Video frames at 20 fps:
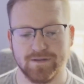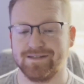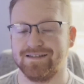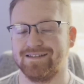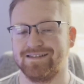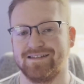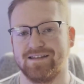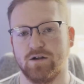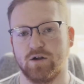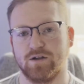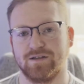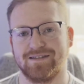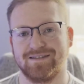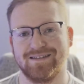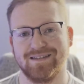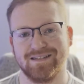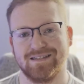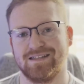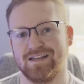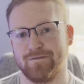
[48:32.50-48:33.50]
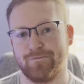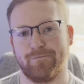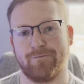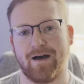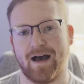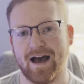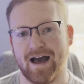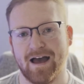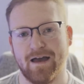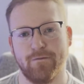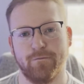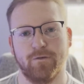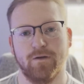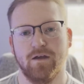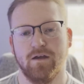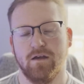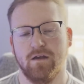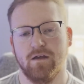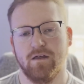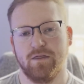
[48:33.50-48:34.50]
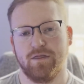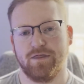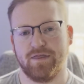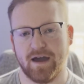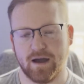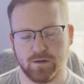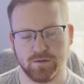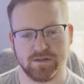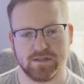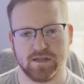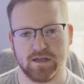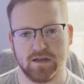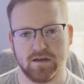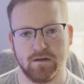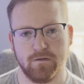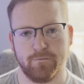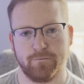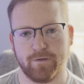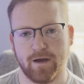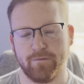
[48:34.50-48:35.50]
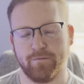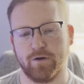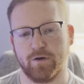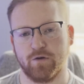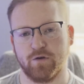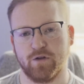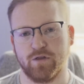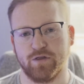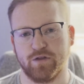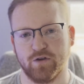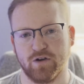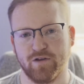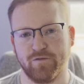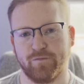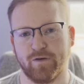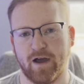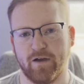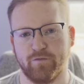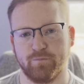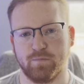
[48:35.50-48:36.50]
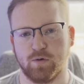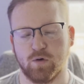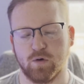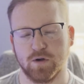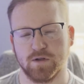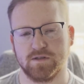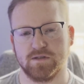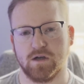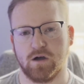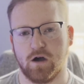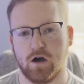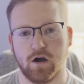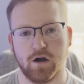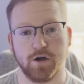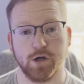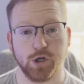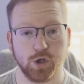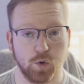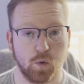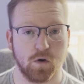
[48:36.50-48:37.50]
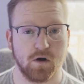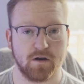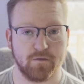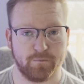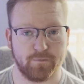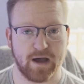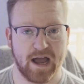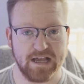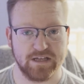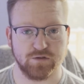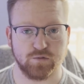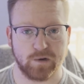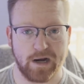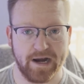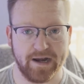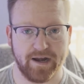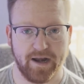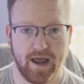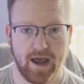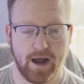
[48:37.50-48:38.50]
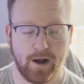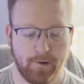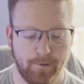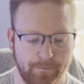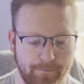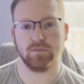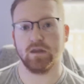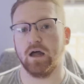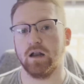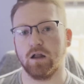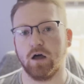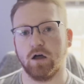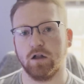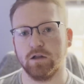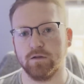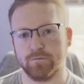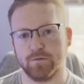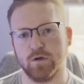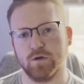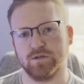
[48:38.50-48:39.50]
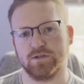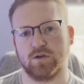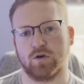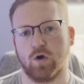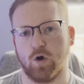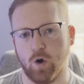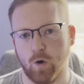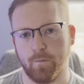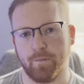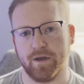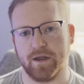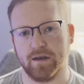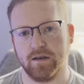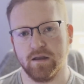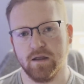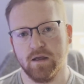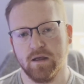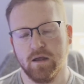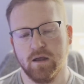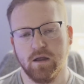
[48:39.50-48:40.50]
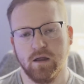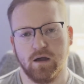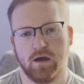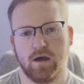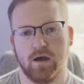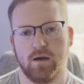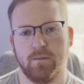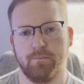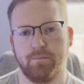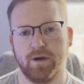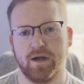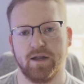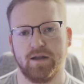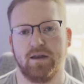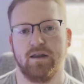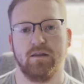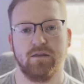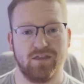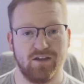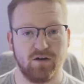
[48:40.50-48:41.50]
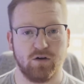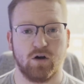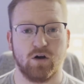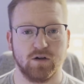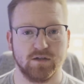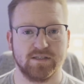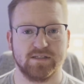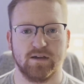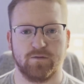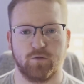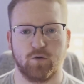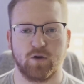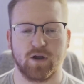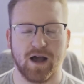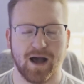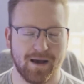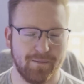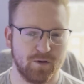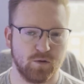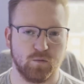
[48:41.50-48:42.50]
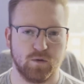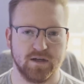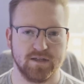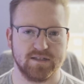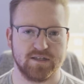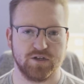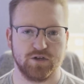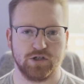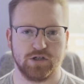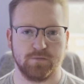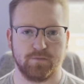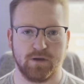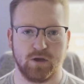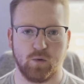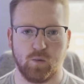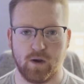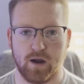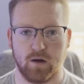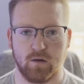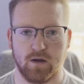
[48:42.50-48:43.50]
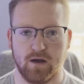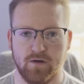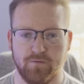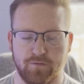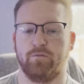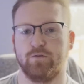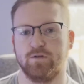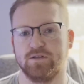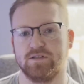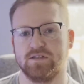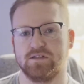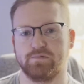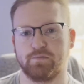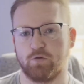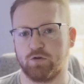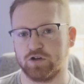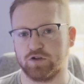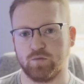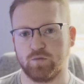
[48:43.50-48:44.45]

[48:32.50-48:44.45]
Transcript: instance, there are 65,535 ports on your device right now. Not all of those are open, but there are several common ones that you should be aware of. For instance, port